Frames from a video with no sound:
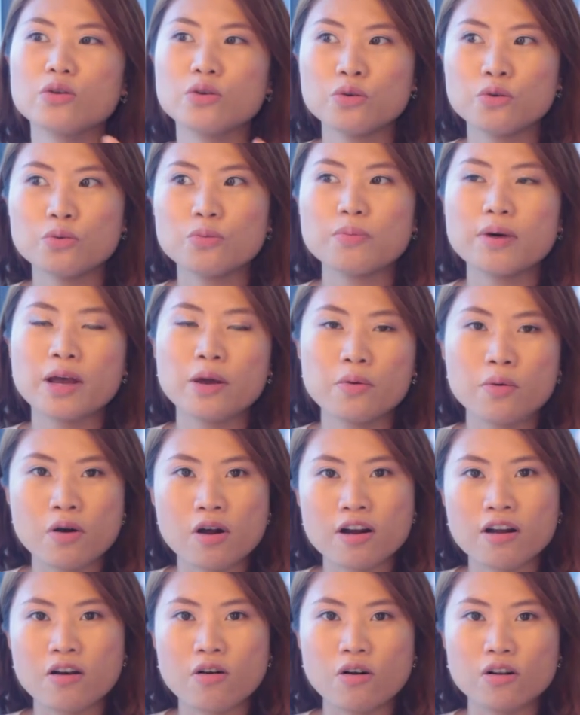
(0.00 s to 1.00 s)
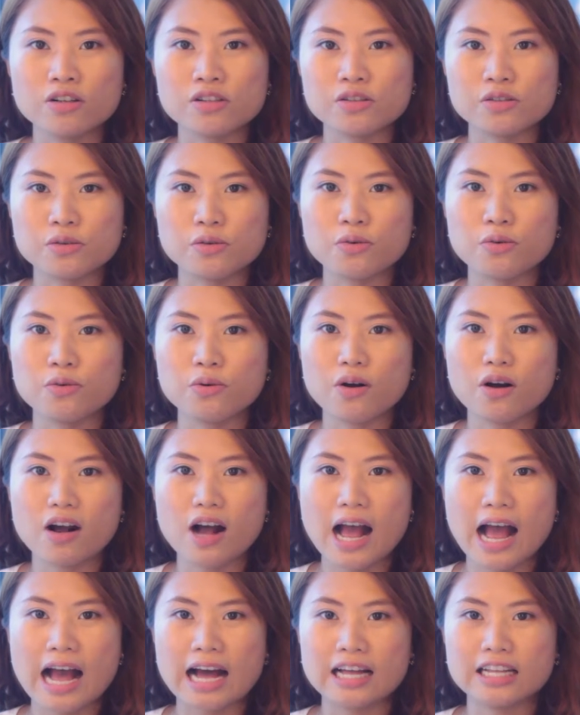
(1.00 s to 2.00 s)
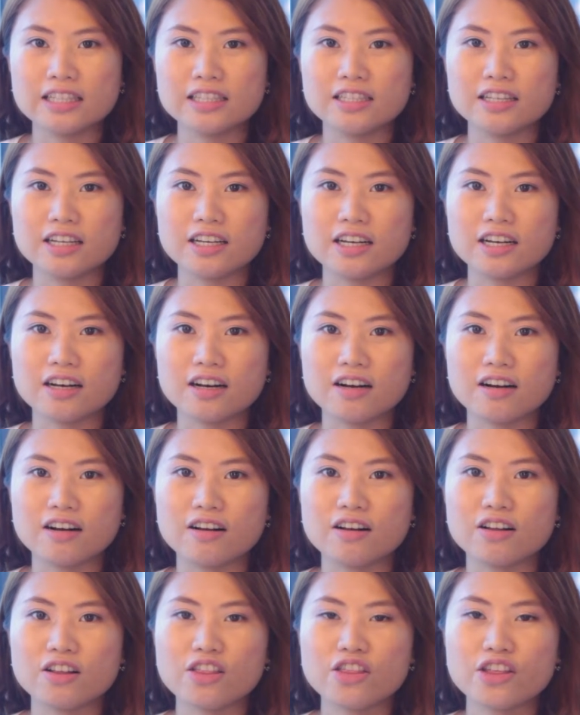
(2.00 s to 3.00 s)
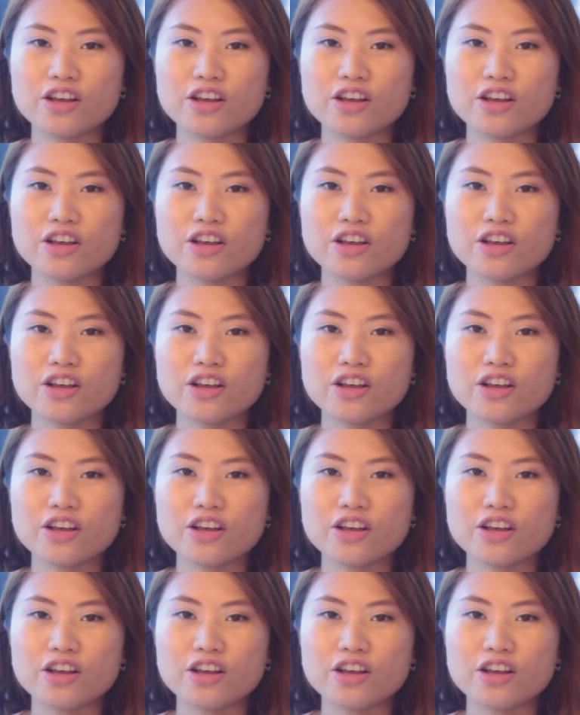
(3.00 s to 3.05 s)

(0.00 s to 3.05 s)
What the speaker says: you might wanna also add like a